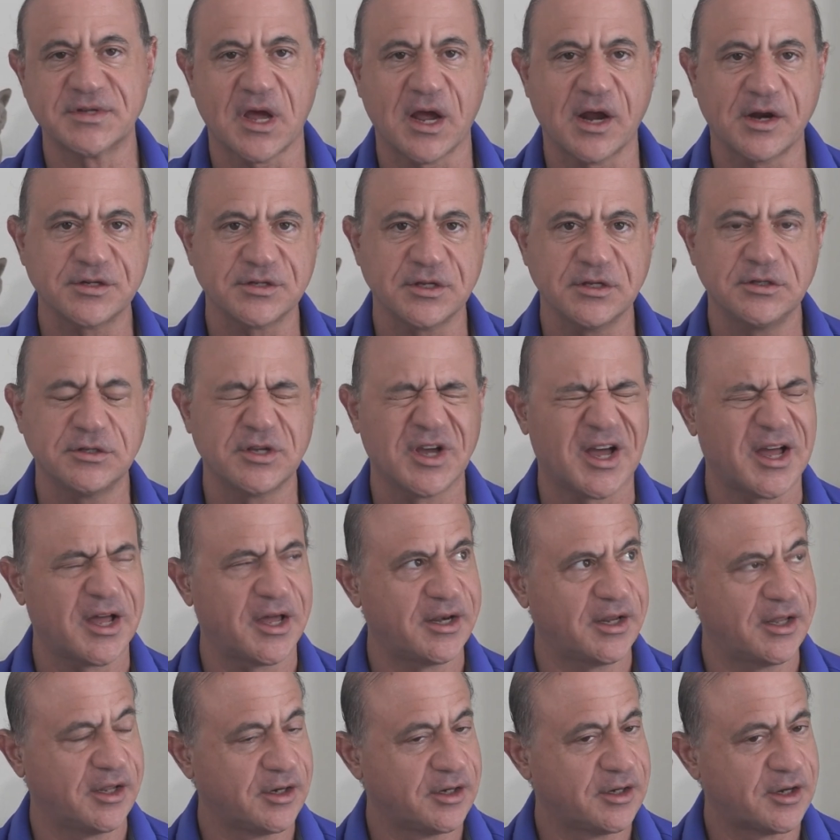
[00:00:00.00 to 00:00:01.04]
actually
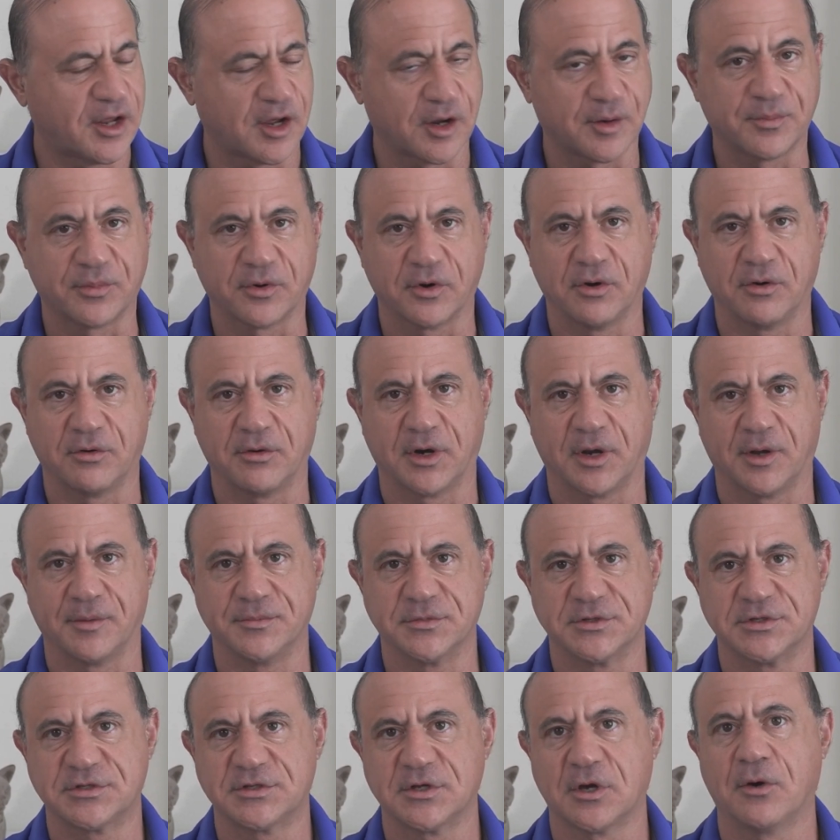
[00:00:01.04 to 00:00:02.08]
taught in tech
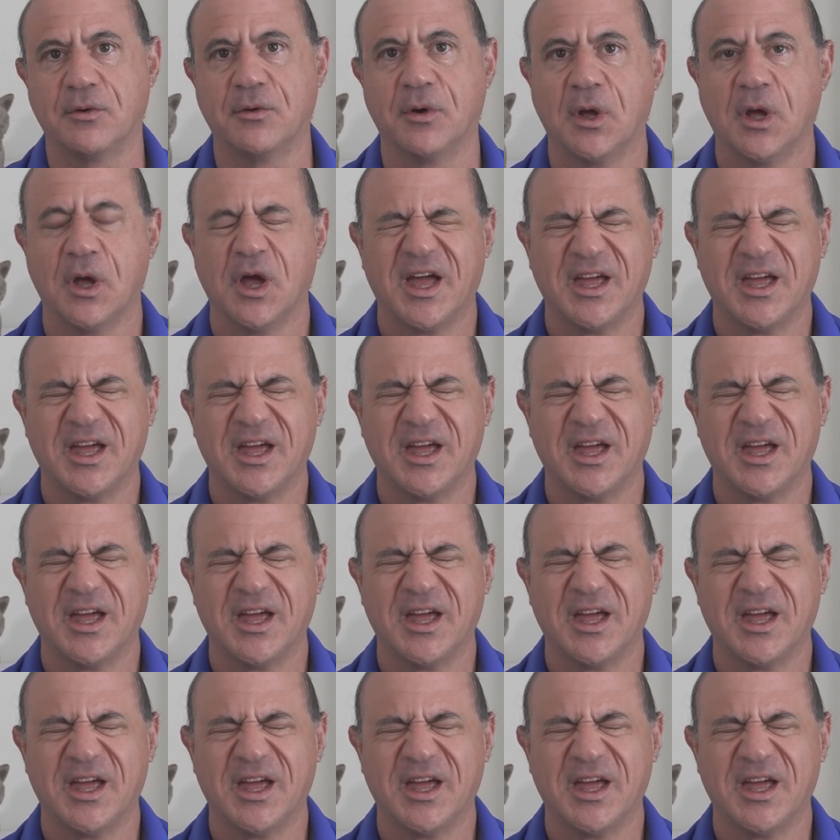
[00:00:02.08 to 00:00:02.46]
programs. So